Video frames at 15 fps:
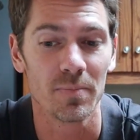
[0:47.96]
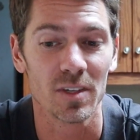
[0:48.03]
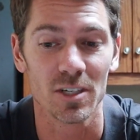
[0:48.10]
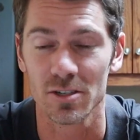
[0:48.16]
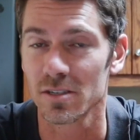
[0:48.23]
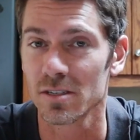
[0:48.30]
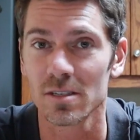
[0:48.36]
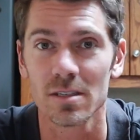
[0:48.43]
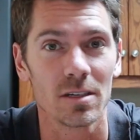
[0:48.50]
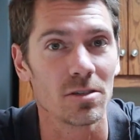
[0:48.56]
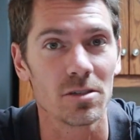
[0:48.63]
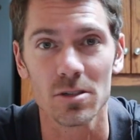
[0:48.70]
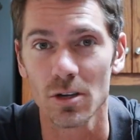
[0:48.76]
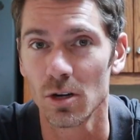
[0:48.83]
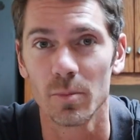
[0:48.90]

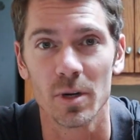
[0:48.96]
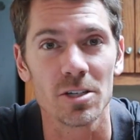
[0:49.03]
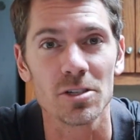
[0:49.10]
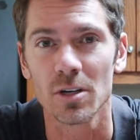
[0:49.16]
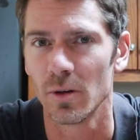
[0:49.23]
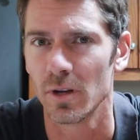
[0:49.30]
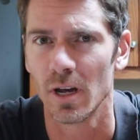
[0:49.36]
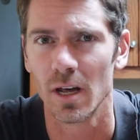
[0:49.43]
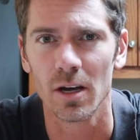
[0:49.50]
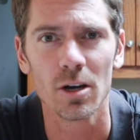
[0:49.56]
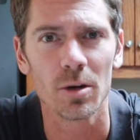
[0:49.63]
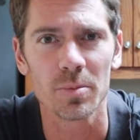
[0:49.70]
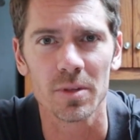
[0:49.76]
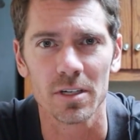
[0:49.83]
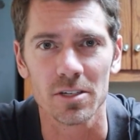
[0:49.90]
there's so much going on. I
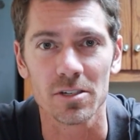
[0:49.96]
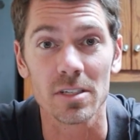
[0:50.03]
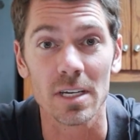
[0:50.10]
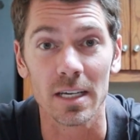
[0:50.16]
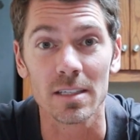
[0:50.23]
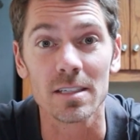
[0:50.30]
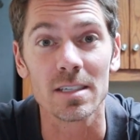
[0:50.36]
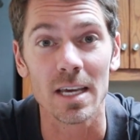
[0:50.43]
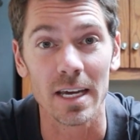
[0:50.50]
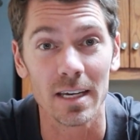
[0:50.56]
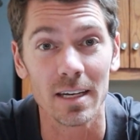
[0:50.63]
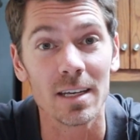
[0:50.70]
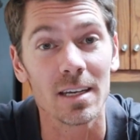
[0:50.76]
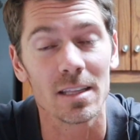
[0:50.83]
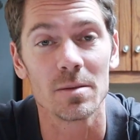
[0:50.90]
hope that you're staying
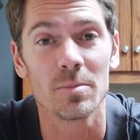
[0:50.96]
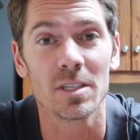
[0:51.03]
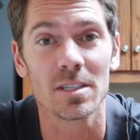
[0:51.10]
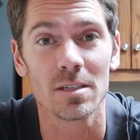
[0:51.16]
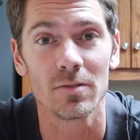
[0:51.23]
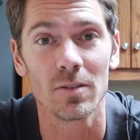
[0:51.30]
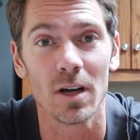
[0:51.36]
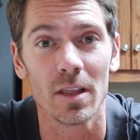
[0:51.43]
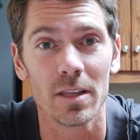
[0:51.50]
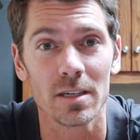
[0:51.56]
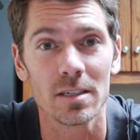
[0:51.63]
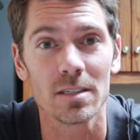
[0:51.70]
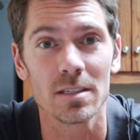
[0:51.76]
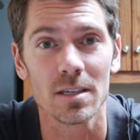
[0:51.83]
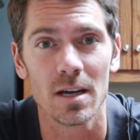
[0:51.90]
sane in the midst of all
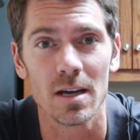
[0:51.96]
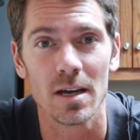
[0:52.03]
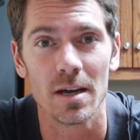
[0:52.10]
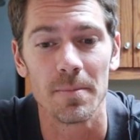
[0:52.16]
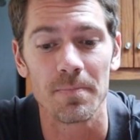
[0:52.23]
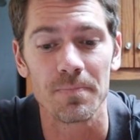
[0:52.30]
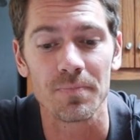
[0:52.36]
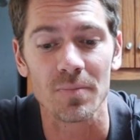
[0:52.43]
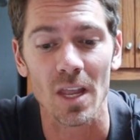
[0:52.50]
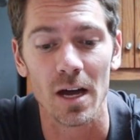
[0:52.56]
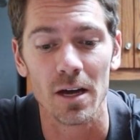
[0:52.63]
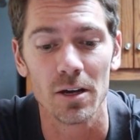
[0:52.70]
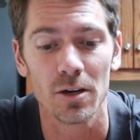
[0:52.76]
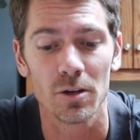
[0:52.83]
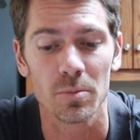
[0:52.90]
this.
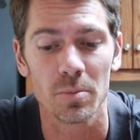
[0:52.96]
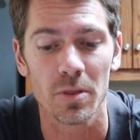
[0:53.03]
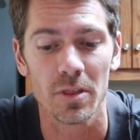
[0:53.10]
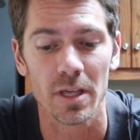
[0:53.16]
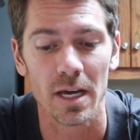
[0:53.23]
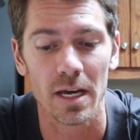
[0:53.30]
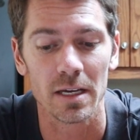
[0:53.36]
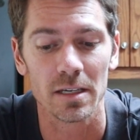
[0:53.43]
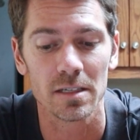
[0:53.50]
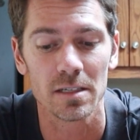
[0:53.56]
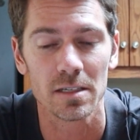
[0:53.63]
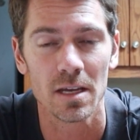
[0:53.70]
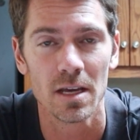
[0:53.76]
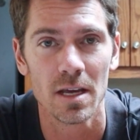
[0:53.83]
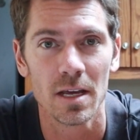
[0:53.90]
I hope
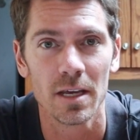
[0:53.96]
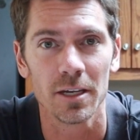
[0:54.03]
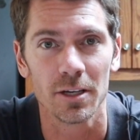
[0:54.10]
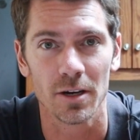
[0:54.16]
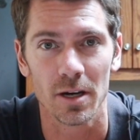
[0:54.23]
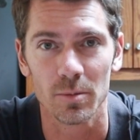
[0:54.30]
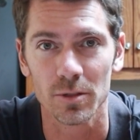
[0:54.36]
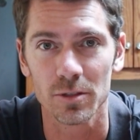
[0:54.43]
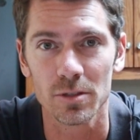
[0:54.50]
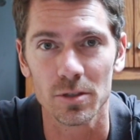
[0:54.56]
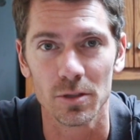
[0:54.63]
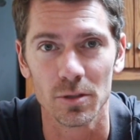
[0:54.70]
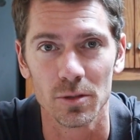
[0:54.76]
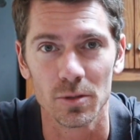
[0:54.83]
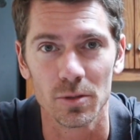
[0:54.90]
that you're able
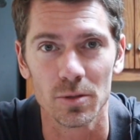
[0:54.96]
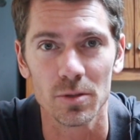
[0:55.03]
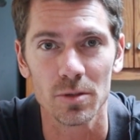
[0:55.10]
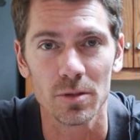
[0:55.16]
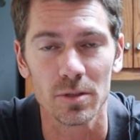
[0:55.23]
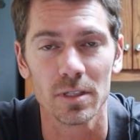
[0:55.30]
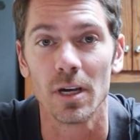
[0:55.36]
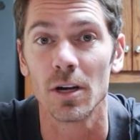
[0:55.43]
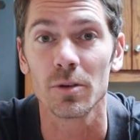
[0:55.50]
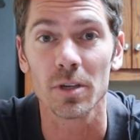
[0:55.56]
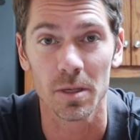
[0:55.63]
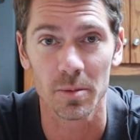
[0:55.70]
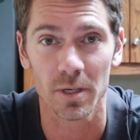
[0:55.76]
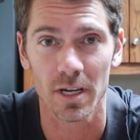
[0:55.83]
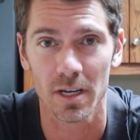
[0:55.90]
to
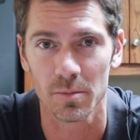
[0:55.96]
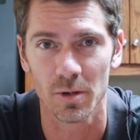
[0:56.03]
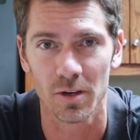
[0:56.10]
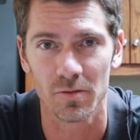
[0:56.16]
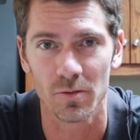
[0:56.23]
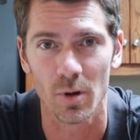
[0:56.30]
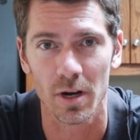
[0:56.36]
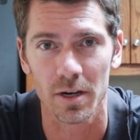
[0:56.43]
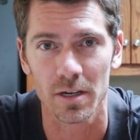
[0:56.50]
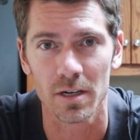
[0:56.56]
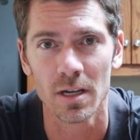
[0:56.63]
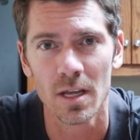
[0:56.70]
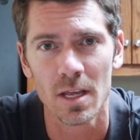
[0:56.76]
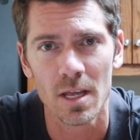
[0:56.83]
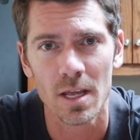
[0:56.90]
keep your head above water.
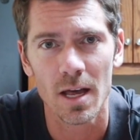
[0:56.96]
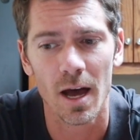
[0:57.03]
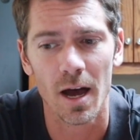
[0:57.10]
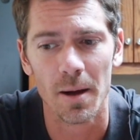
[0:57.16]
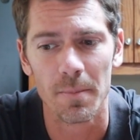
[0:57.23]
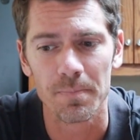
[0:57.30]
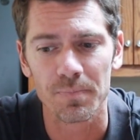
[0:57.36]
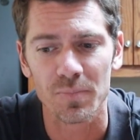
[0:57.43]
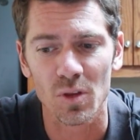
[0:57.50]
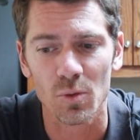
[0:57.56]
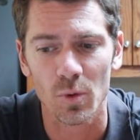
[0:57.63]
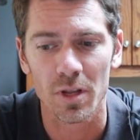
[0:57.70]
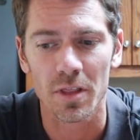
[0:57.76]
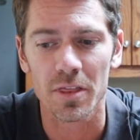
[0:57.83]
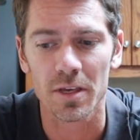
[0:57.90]
One
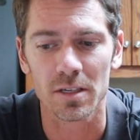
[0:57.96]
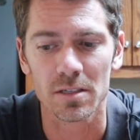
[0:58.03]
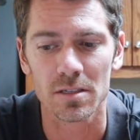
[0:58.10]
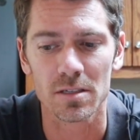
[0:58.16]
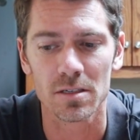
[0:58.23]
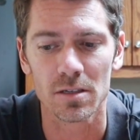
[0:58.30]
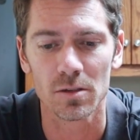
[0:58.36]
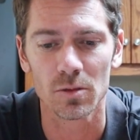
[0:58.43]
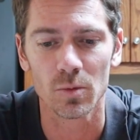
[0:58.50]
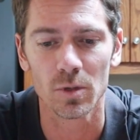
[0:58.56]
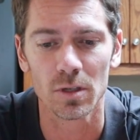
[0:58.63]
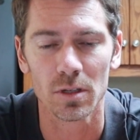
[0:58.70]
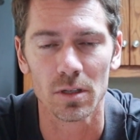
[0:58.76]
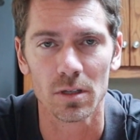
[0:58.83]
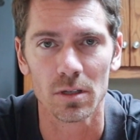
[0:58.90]
of the things
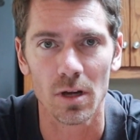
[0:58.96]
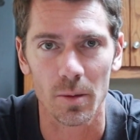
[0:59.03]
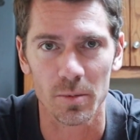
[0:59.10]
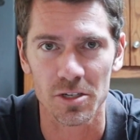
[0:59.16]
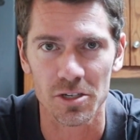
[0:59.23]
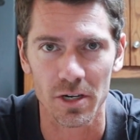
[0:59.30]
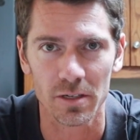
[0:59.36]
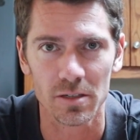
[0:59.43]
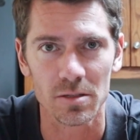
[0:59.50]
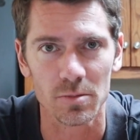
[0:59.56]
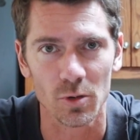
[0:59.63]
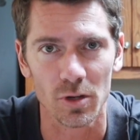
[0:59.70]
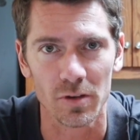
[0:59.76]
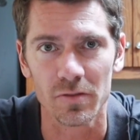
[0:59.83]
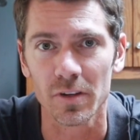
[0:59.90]
I'll be sharing
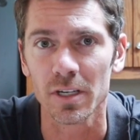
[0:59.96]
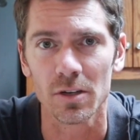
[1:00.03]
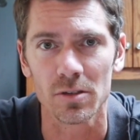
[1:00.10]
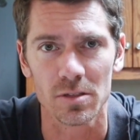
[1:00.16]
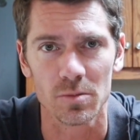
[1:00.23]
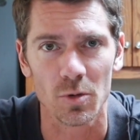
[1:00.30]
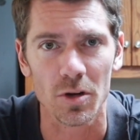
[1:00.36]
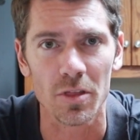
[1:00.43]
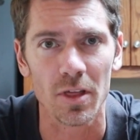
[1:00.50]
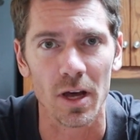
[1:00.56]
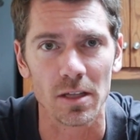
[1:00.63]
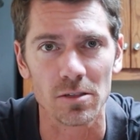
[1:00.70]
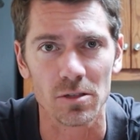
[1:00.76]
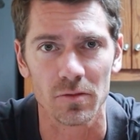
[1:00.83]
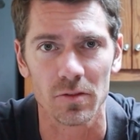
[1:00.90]
some more videos and more
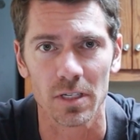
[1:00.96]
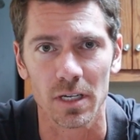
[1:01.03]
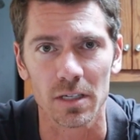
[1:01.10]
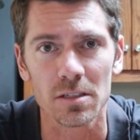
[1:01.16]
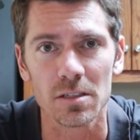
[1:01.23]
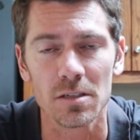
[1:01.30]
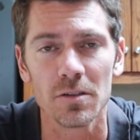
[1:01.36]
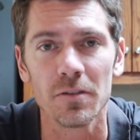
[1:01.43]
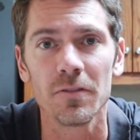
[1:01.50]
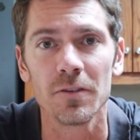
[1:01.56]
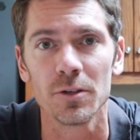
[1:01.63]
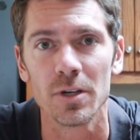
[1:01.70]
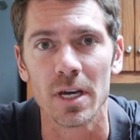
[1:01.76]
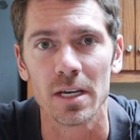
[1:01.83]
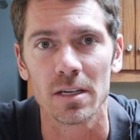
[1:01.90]
thoughts over the next
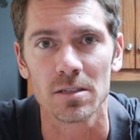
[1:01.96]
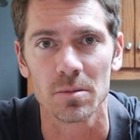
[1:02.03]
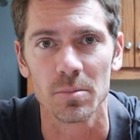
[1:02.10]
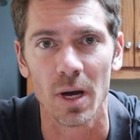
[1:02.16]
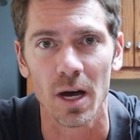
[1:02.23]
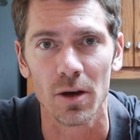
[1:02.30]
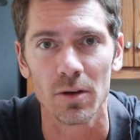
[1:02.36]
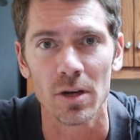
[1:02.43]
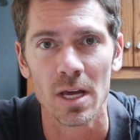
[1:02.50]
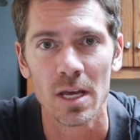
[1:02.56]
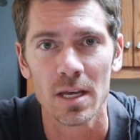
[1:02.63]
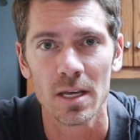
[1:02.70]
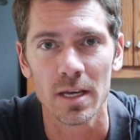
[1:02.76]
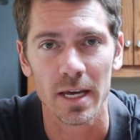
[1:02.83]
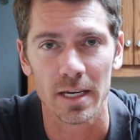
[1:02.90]
few days about
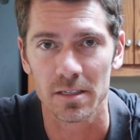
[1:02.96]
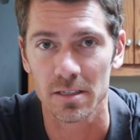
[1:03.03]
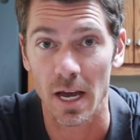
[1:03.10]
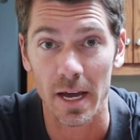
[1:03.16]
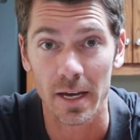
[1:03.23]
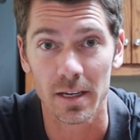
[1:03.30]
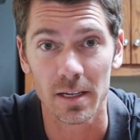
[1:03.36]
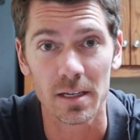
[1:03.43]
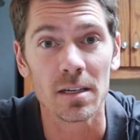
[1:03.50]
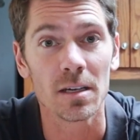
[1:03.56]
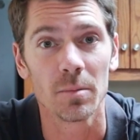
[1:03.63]
anxiety,